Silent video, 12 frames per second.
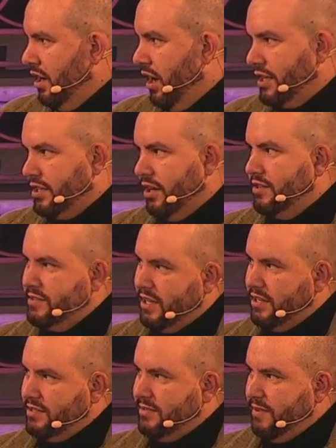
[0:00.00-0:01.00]
I can't
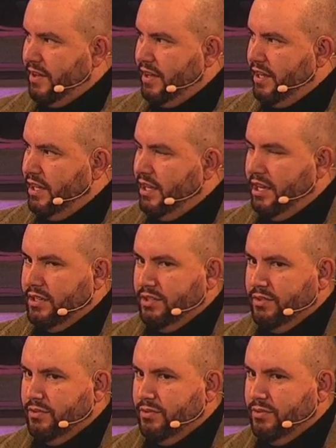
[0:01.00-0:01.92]
satisfy, and you're